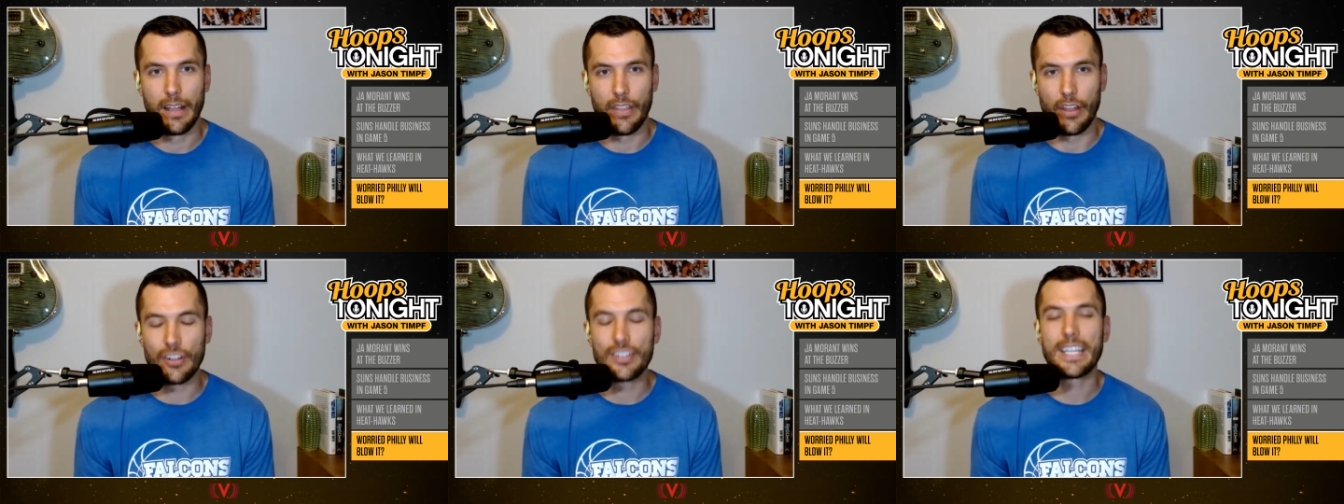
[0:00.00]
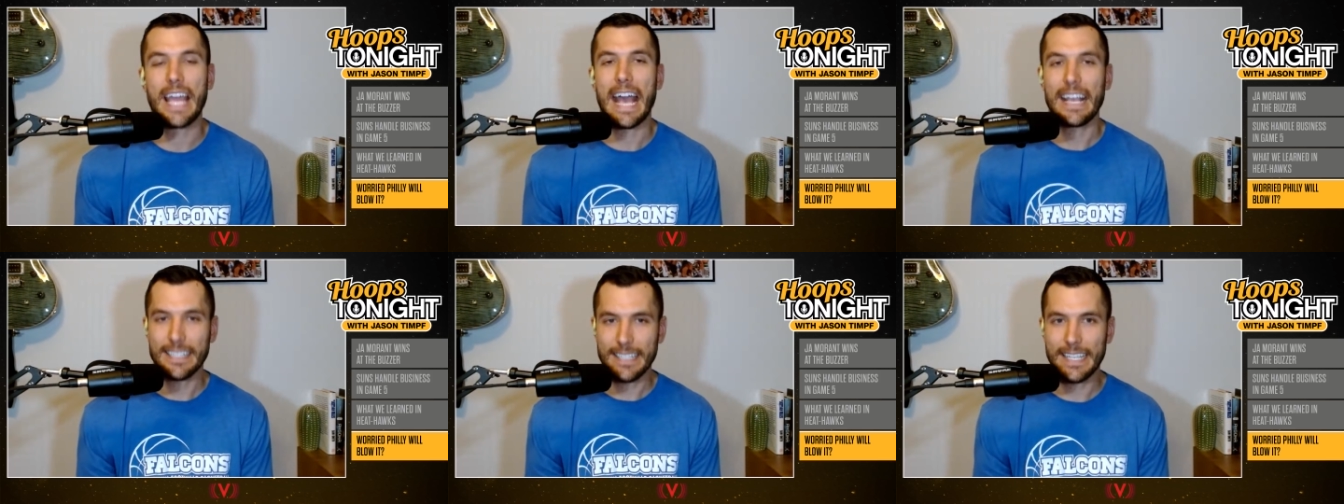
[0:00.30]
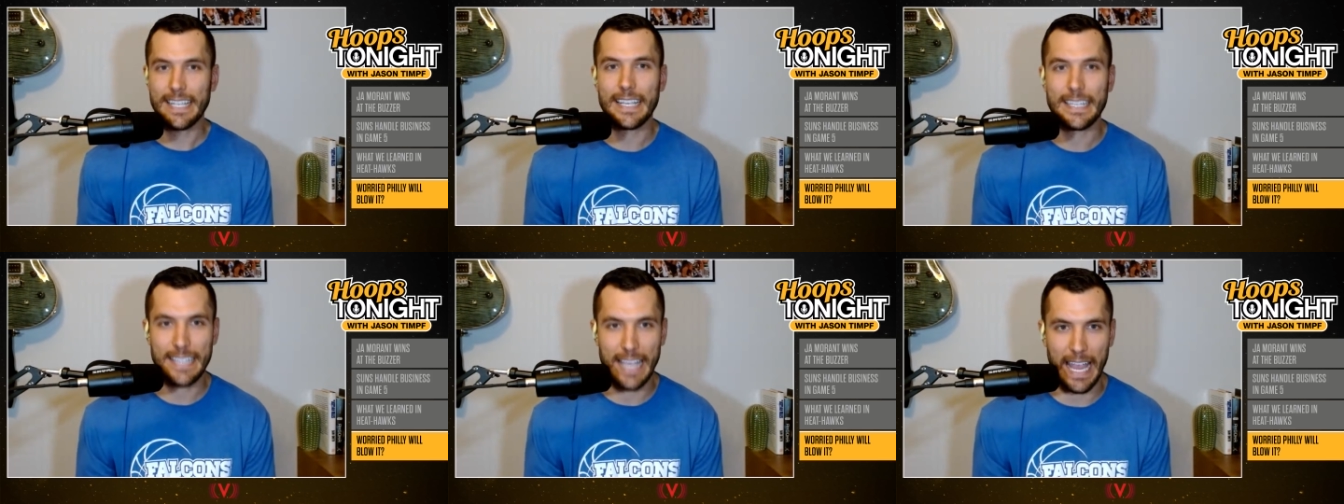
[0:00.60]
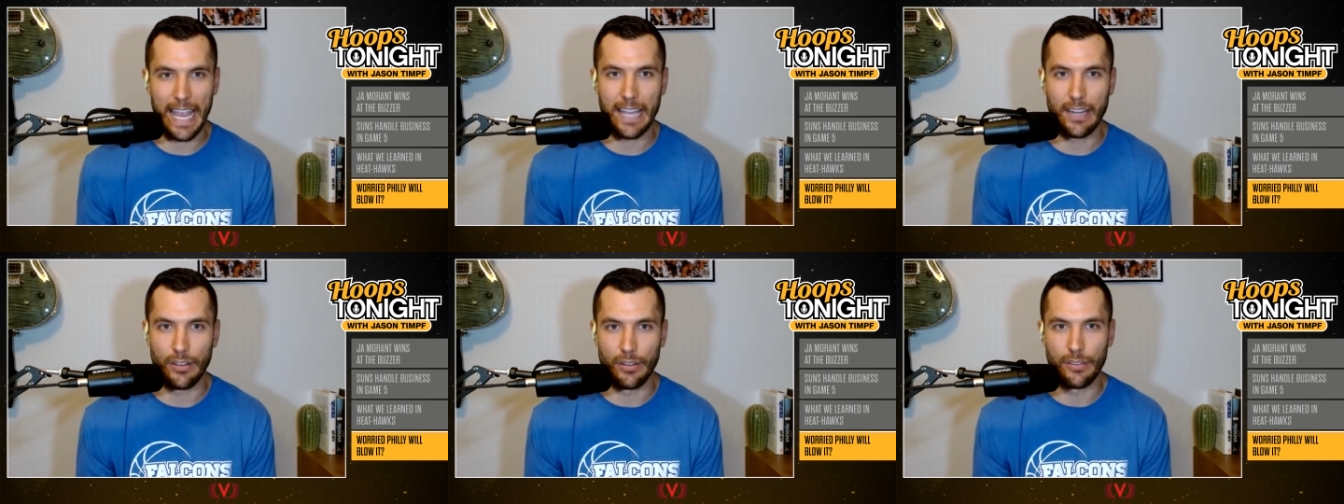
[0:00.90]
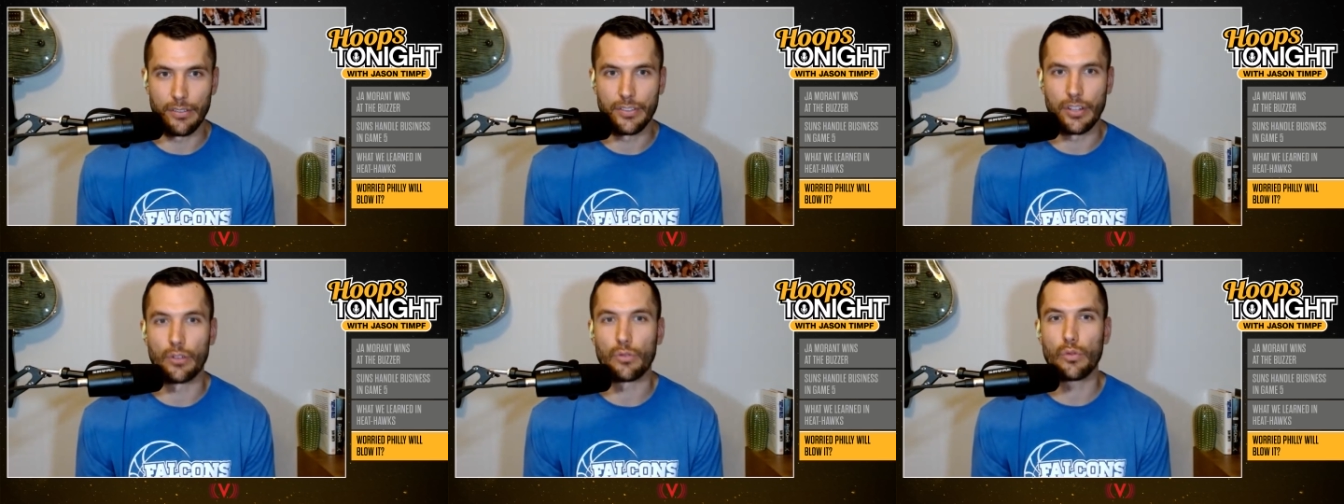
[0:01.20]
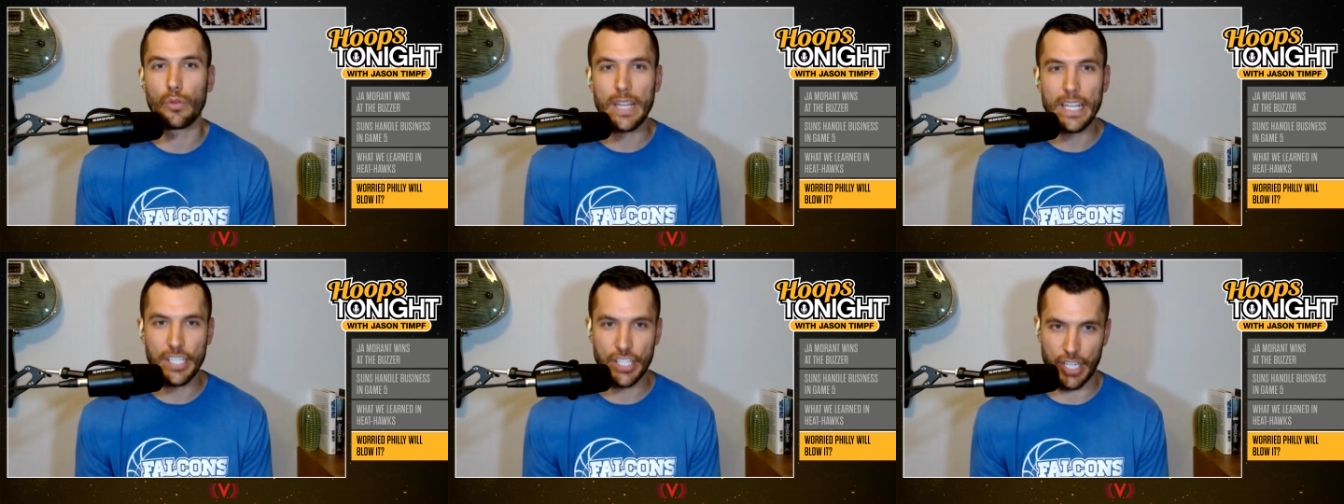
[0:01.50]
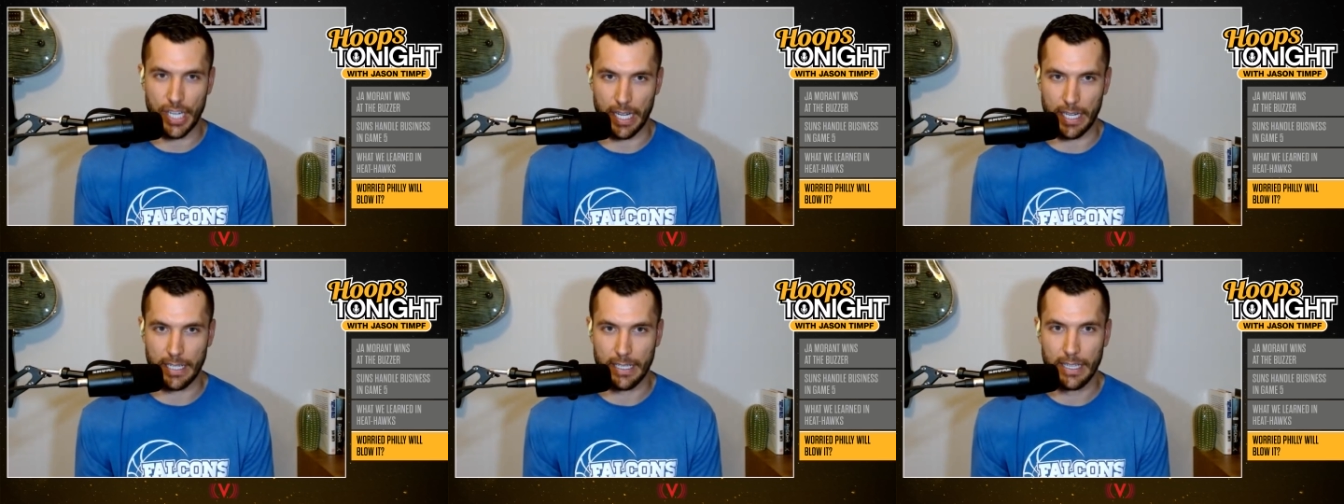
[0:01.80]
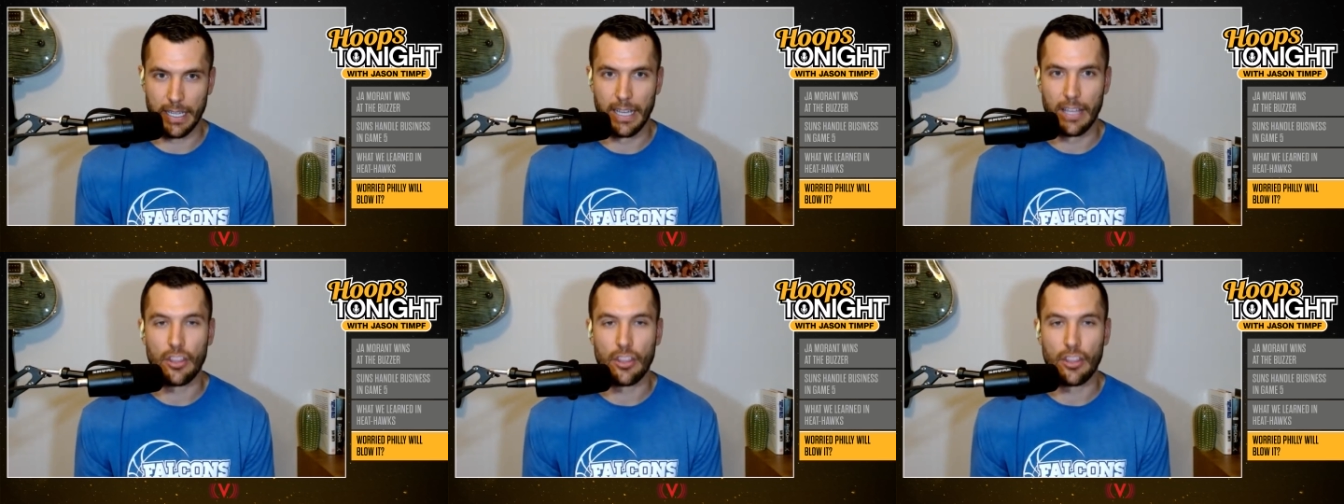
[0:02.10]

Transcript: They're testing his handle. They're reaching.